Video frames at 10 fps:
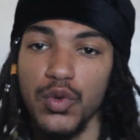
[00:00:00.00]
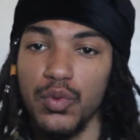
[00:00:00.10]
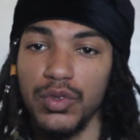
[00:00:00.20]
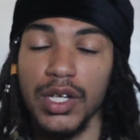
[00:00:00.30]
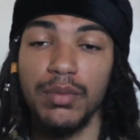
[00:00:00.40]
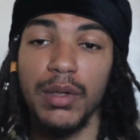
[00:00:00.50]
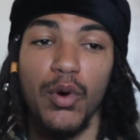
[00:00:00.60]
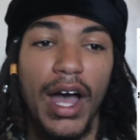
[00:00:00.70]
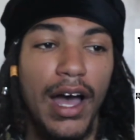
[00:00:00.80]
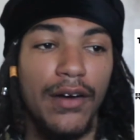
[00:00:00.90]
some people
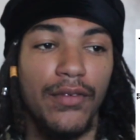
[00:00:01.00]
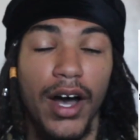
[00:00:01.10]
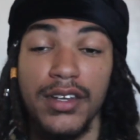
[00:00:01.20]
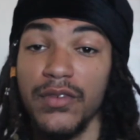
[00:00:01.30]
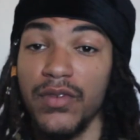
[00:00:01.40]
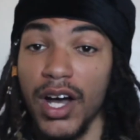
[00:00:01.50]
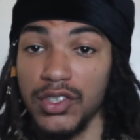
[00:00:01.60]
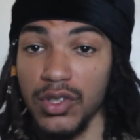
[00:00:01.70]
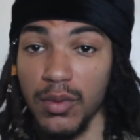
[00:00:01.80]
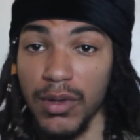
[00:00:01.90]
have undefined
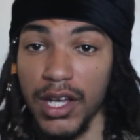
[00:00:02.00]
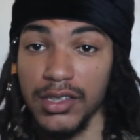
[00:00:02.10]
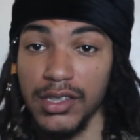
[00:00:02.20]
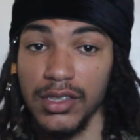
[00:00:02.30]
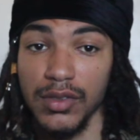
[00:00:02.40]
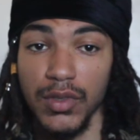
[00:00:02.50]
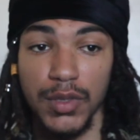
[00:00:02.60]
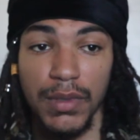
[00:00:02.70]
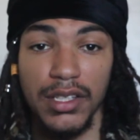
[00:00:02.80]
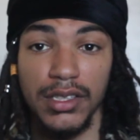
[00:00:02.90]
solar plexus,
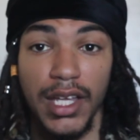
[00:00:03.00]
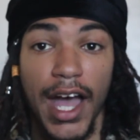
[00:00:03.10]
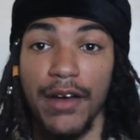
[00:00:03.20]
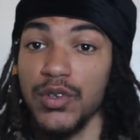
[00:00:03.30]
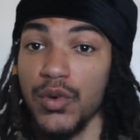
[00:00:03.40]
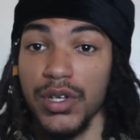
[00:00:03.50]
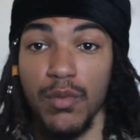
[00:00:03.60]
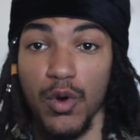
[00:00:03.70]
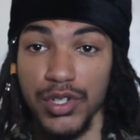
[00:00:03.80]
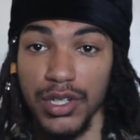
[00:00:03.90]
which means they have no
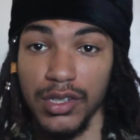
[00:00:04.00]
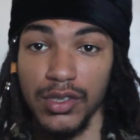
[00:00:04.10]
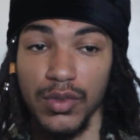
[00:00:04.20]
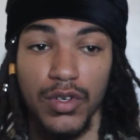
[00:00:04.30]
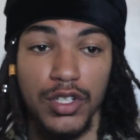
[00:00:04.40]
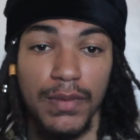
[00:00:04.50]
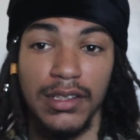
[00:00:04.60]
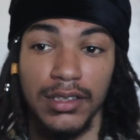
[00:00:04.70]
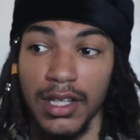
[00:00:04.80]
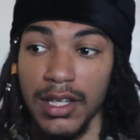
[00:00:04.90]
emotions, which
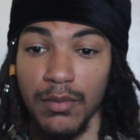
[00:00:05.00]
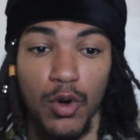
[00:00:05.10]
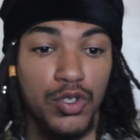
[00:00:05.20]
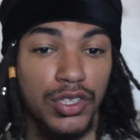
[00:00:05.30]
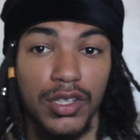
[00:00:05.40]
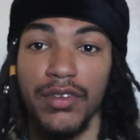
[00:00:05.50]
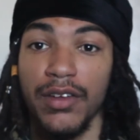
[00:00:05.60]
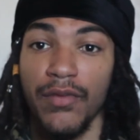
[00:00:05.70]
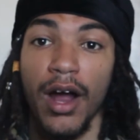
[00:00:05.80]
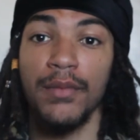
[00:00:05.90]
means the emotions of the
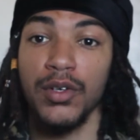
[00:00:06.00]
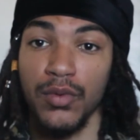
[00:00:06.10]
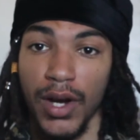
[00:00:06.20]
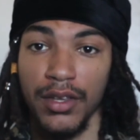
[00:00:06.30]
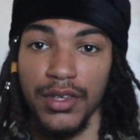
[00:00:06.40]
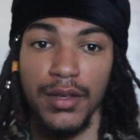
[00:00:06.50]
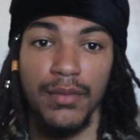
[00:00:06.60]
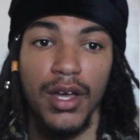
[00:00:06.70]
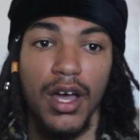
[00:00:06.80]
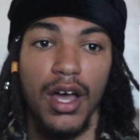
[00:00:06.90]
environment around
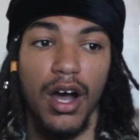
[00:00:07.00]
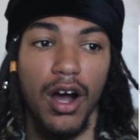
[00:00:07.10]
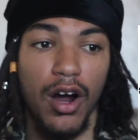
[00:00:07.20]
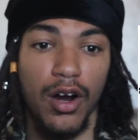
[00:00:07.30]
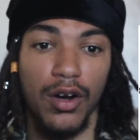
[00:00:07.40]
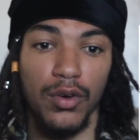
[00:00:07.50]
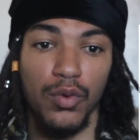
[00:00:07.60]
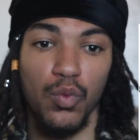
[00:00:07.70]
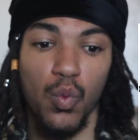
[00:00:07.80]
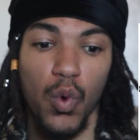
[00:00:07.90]
them are
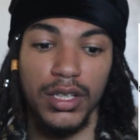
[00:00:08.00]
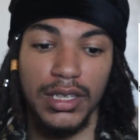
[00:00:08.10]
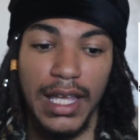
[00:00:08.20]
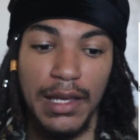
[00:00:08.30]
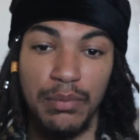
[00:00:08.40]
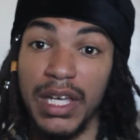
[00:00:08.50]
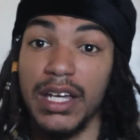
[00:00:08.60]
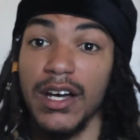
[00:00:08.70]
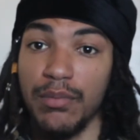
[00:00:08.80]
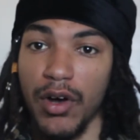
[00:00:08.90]
what they
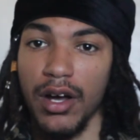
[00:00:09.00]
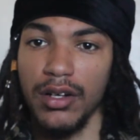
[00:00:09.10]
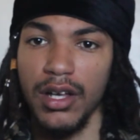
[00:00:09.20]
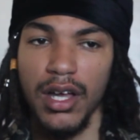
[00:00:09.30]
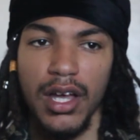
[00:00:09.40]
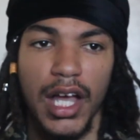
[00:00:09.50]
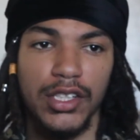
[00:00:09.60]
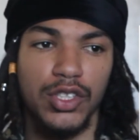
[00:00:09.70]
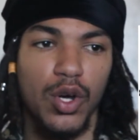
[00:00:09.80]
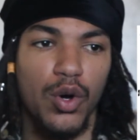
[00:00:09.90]
pick up on. And
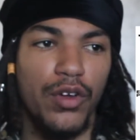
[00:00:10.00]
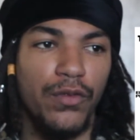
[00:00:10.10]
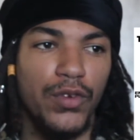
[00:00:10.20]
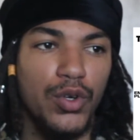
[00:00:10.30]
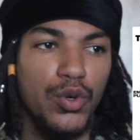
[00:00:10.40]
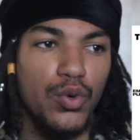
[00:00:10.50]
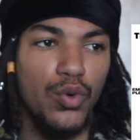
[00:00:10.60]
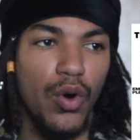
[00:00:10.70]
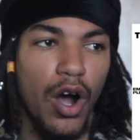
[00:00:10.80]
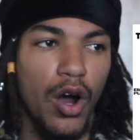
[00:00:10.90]
so if
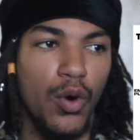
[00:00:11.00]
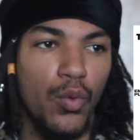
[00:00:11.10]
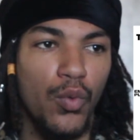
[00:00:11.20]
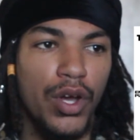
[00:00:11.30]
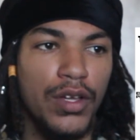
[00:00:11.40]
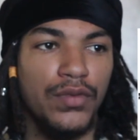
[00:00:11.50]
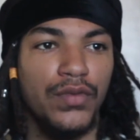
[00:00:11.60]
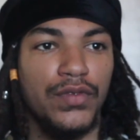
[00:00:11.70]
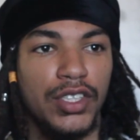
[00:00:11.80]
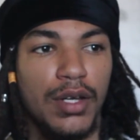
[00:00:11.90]
you are with
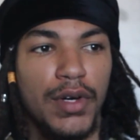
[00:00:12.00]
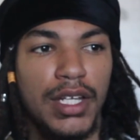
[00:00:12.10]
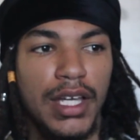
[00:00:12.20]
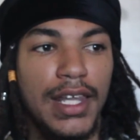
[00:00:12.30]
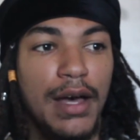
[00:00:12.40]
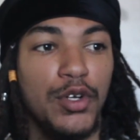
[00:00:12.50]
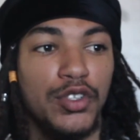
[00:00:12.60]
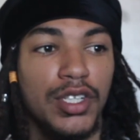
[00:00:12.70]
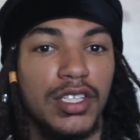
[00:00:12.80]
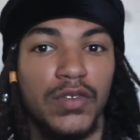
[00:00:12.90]
somebody and that
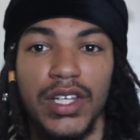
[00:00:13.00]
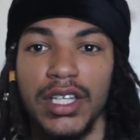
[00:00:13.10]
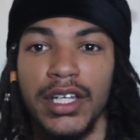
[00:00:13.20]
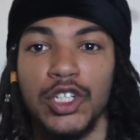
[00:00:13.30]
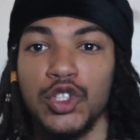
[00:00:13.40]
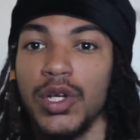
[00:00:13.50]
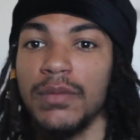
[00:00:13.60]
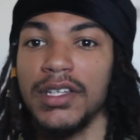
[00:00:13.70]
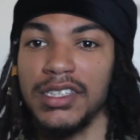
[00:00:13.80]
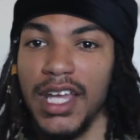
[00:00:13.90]
person is feeling
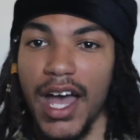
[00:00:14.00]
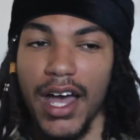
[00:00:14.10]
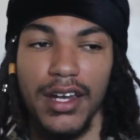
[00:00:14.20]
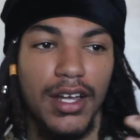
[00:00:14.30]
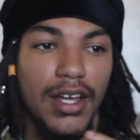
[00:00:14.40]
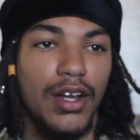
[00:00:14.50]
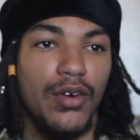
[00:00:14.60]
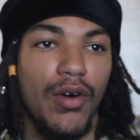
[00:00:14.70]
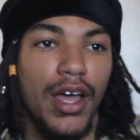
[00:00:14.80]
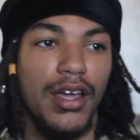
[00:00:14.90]
extremely sad,
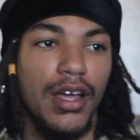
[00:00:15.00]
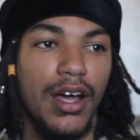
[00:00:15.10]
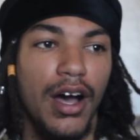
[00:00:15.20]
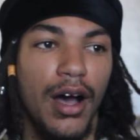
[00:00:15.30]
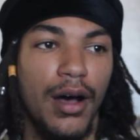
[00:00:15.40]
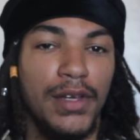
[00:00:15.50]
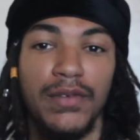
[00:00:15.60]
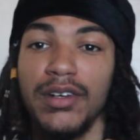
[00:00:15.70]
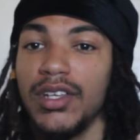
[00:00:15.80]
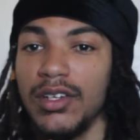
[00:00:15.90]
right,
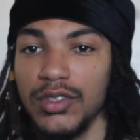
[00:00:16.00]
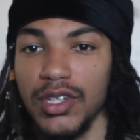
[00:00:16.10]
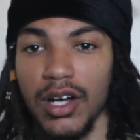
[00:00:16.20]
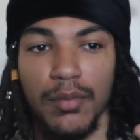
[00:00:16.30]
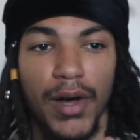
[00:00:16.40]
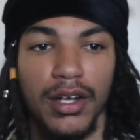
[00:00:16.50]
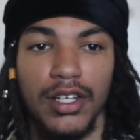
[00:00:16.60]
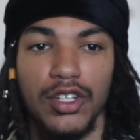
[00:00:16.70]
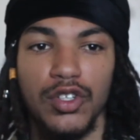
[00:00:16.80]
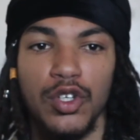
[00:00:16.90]
even if they don't talk about it,
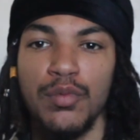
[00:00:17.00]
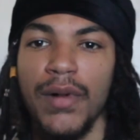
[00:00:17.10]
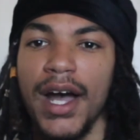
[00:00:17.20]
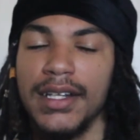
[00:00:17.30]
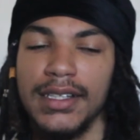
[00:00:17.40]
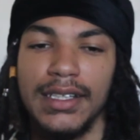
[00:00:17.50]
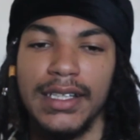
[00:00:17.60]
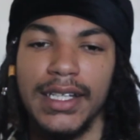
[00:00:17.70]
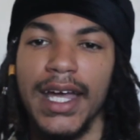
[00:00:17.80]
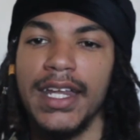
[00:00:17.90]
you might
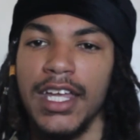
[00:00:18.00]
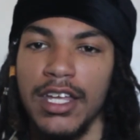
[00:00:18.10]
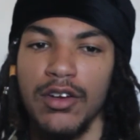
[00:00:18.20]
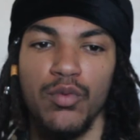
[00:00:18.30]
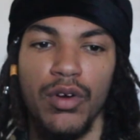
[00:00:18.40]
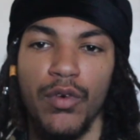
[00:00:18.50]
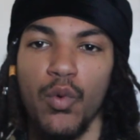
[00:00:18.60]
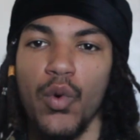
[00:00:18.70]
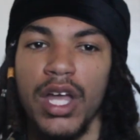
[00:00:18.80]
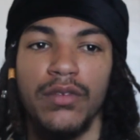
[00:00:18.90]
get hit with a
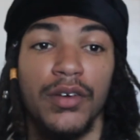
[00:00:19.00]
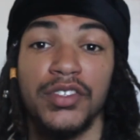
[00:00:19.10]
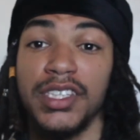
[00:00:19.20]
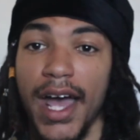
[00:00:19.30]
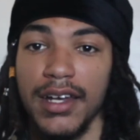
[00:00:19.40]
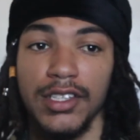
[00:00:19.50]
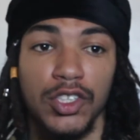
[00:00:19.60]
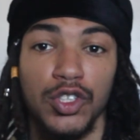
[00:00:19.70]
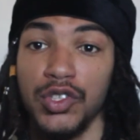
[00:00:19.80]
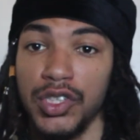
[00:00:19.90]
wave of
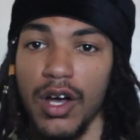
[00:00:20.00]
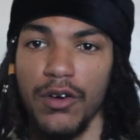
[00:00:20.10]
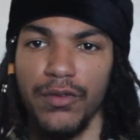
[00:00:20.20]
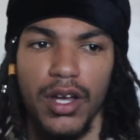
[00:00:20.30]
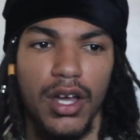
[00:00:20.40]
sadness yourself.